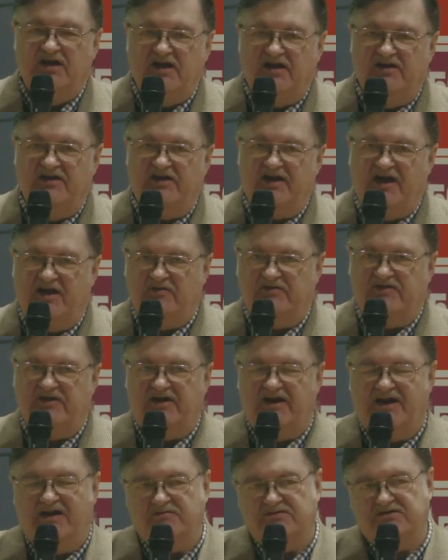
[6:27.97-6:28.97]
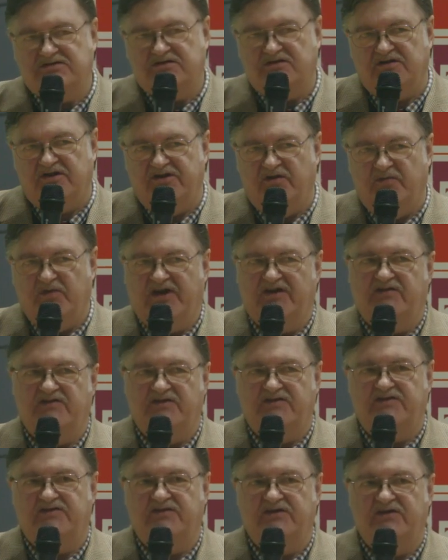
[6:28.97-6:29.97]
and the county council on the
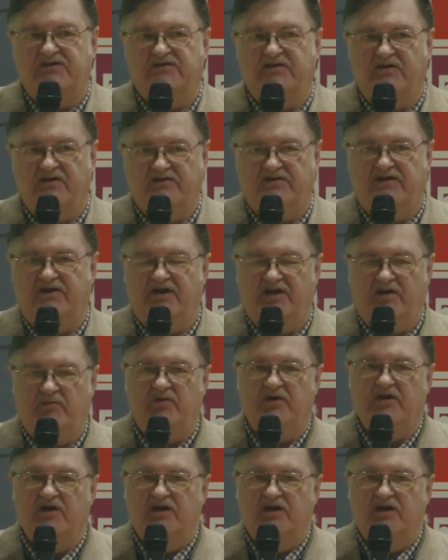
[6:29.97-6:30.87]
basis that it's going to keep